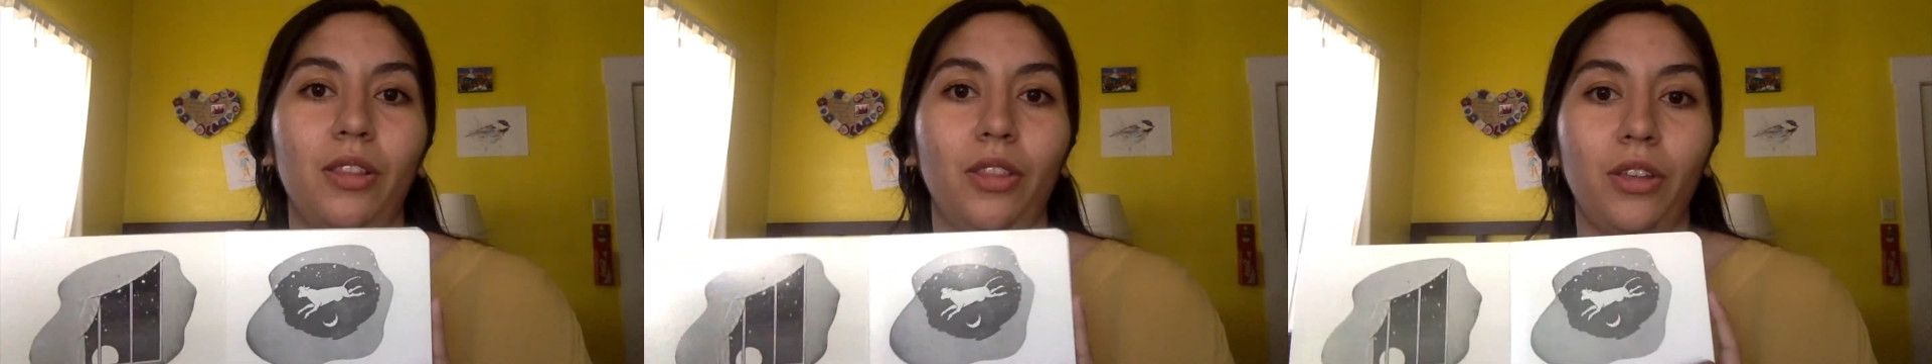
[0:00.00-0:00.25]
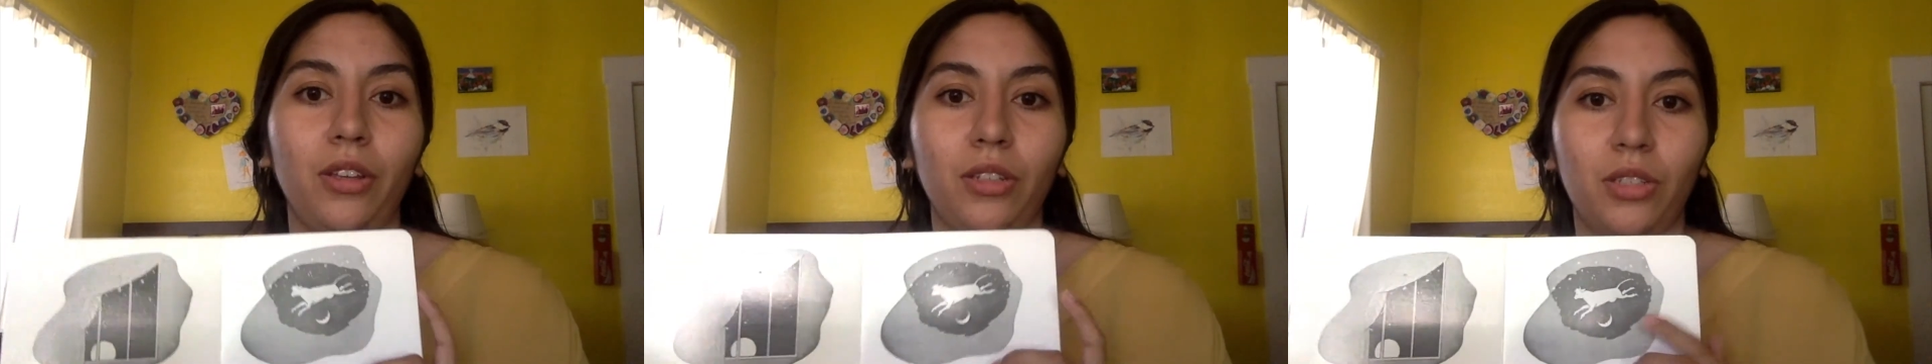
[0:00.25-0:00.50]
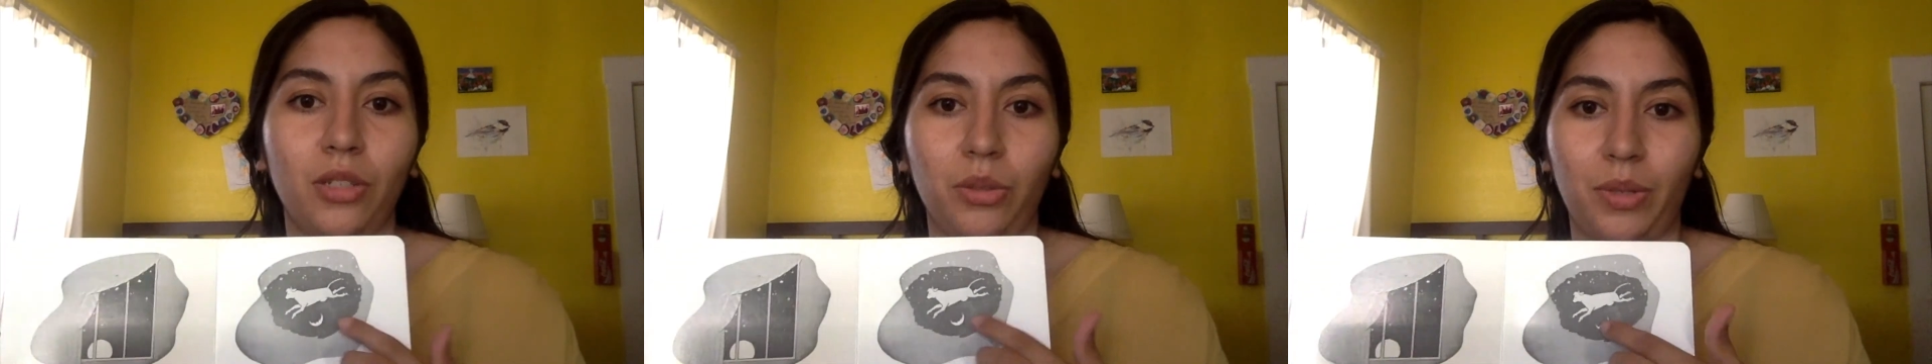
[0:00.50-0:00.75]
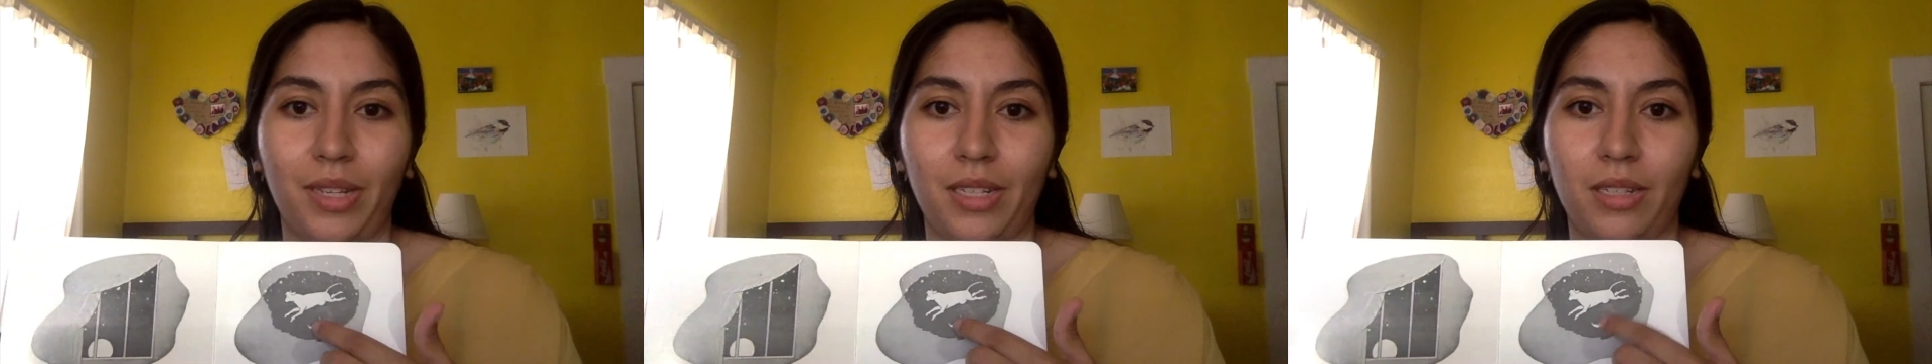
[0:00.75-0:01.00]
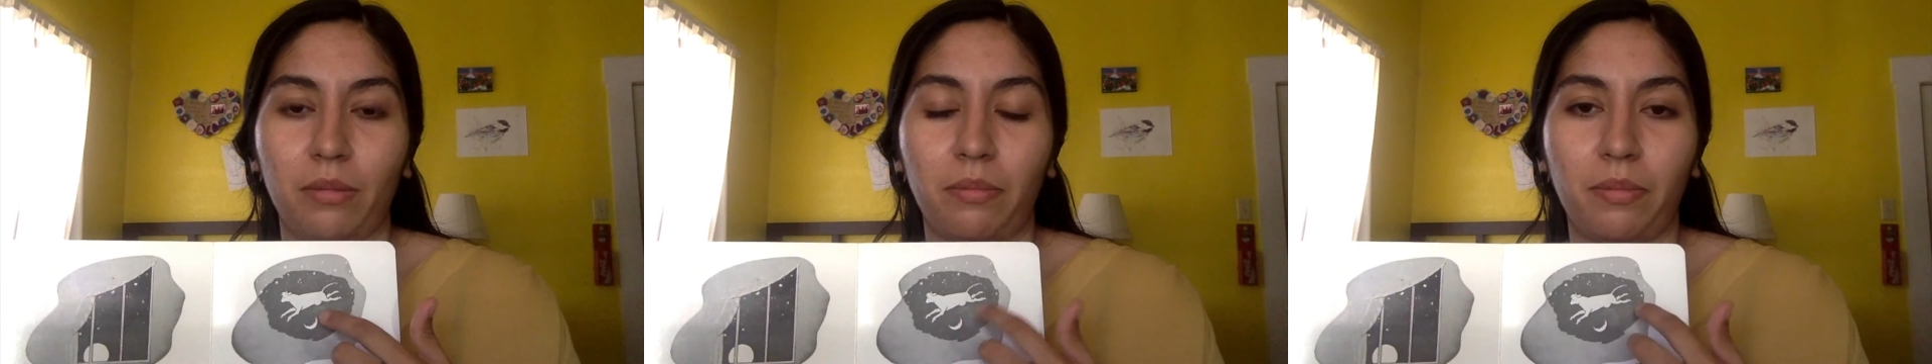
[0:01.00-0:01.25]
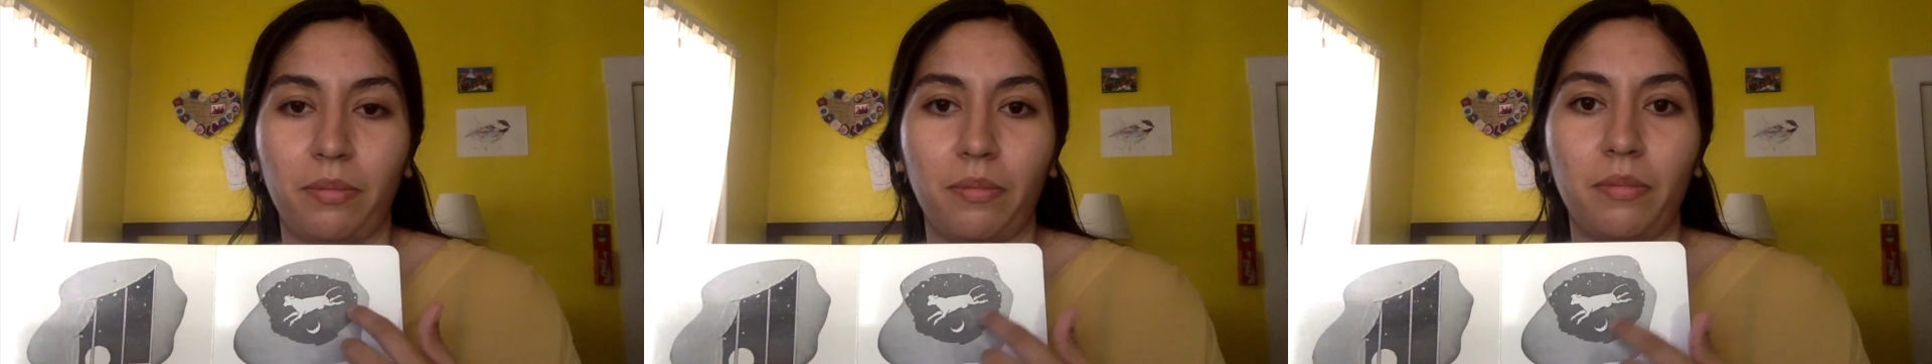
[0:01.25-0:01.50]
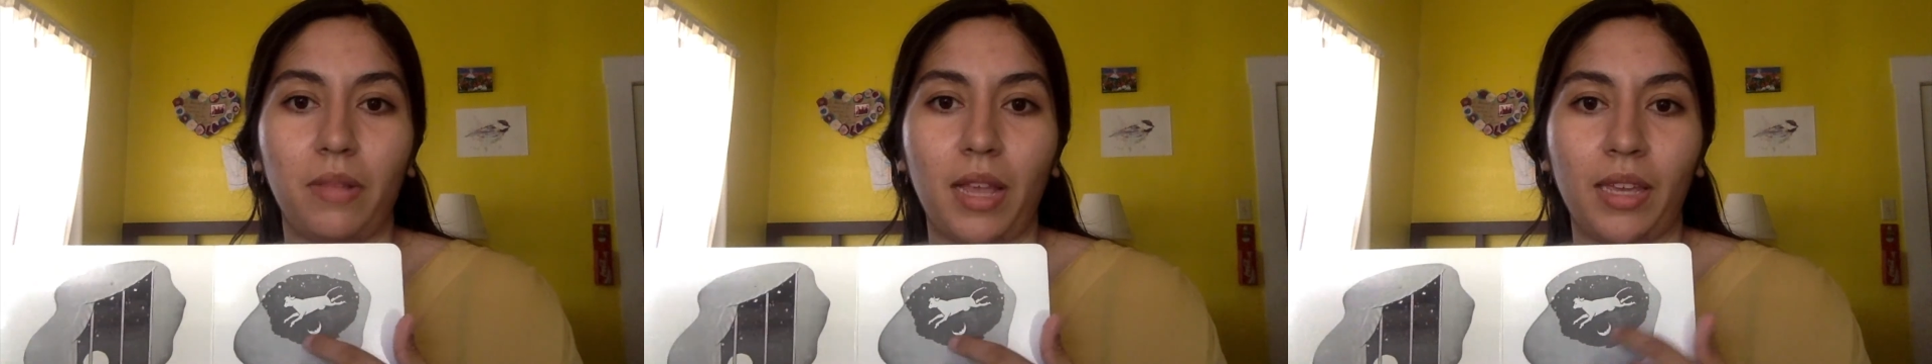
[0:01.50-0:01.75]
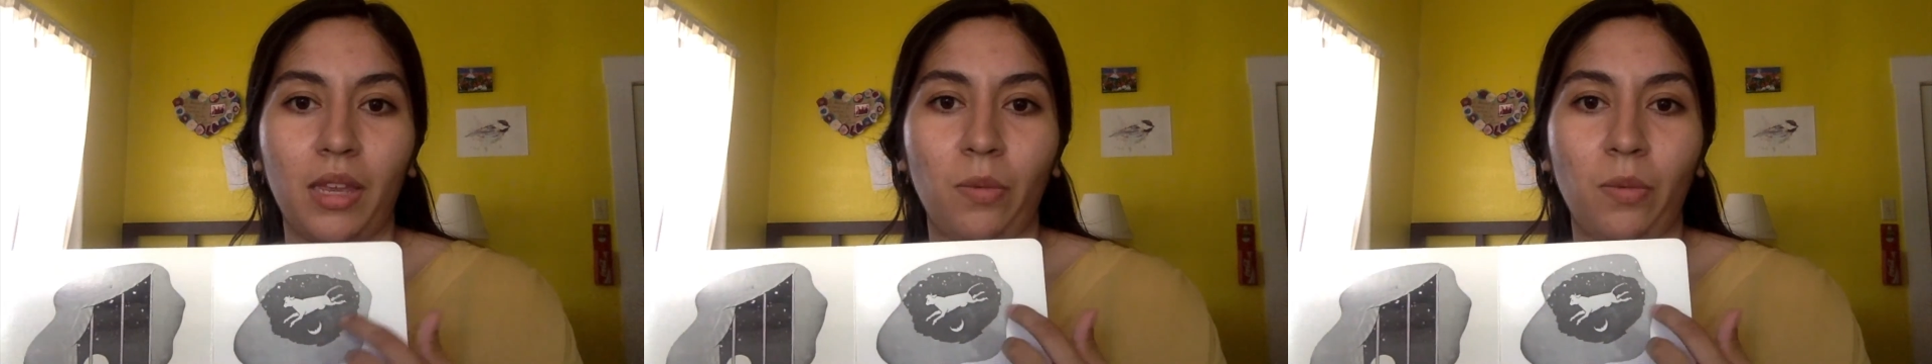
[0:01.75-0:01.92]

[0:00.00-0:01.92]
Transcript: look to is black and